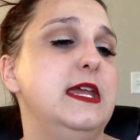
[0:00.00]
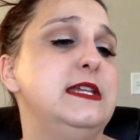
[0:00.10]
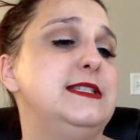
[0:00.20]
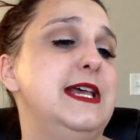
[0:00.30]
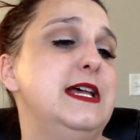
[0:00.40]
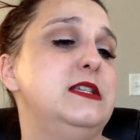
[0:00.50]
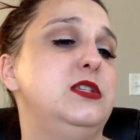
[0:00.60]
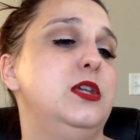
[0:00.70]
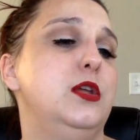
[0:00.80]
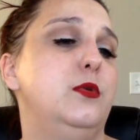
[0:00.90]
It
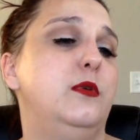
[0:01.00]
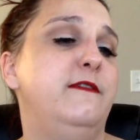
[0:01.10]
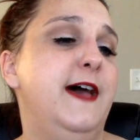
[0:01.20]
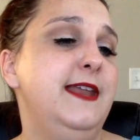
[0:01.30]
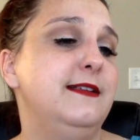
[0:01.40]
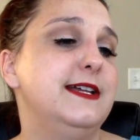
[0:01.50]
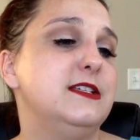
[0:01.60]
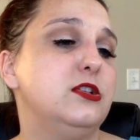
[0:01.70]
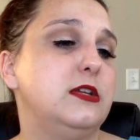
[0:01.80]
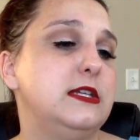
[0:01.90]
says,
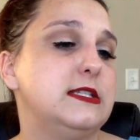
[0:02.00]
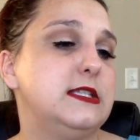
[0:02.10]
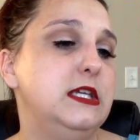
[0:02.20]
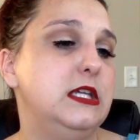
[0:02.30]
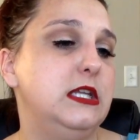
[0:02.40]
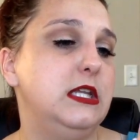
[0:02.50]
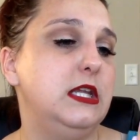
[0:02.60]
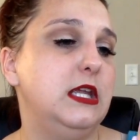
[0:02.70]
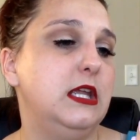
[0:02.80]
revitalize looking skin